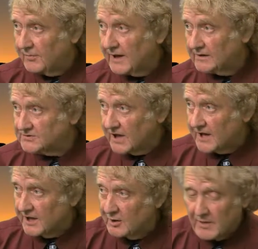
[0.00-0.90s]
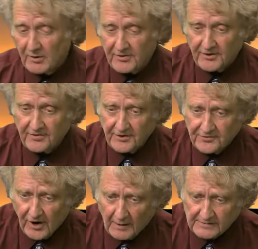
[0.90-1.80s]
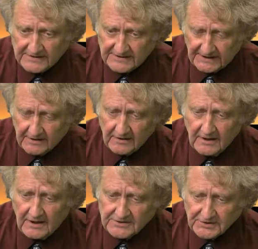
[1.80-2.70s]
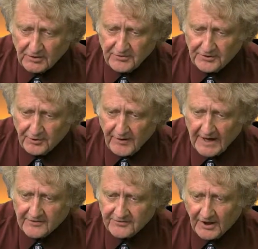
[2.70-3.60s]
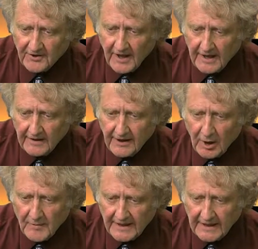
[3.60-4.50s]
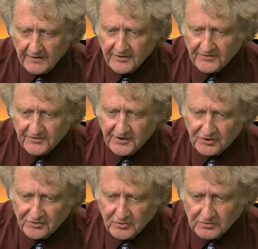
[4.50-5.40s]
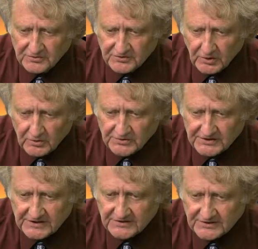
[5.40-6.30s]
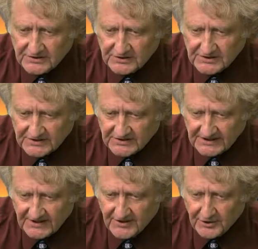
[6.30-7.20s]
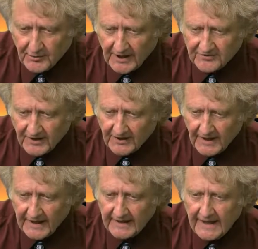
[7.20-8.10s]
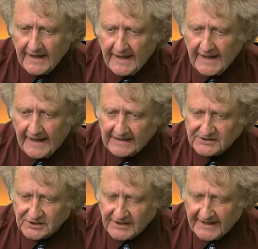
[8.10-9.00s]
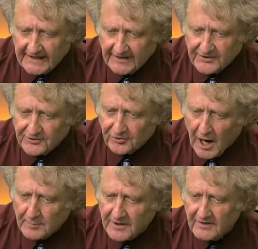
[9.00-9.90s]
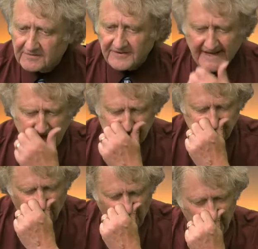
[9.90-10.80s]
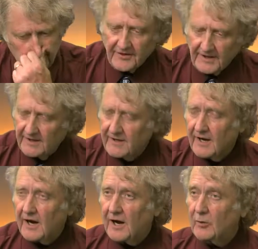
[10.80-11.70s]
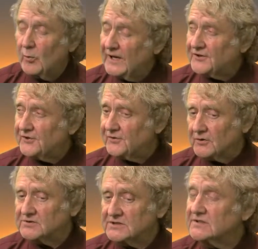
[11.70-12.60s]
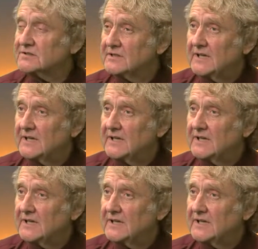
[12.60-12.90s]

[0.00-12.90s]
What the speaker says: what I was talking about, the tropics here. So the direct sunlight coming in, this is the June solstice, and you can see the direct sunlight, and it's going to hit the Tropic of Cancer. The winter solstice,